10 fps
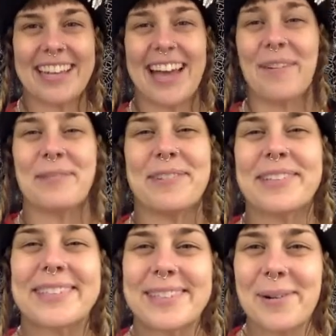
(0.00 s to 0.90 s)
I would feel
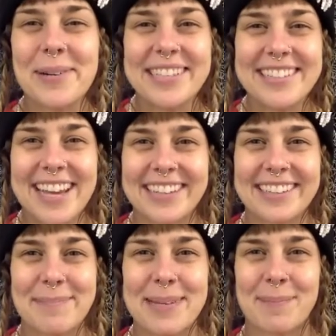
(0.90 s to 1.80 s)
so excited
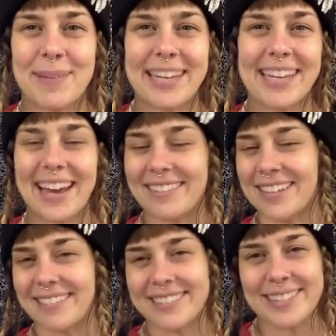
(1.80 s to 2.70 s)
to be me. I would
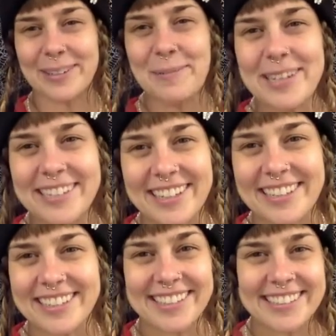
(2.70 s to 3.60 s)
have so much
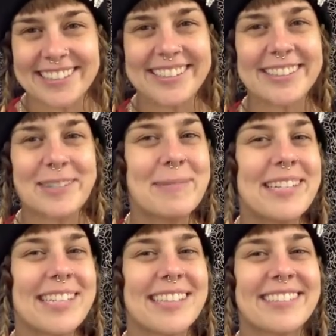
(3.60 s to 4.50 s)
energy and so
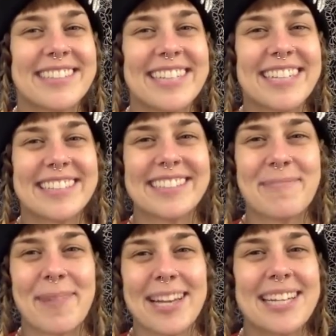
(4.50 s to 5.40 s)
much enthusiasm.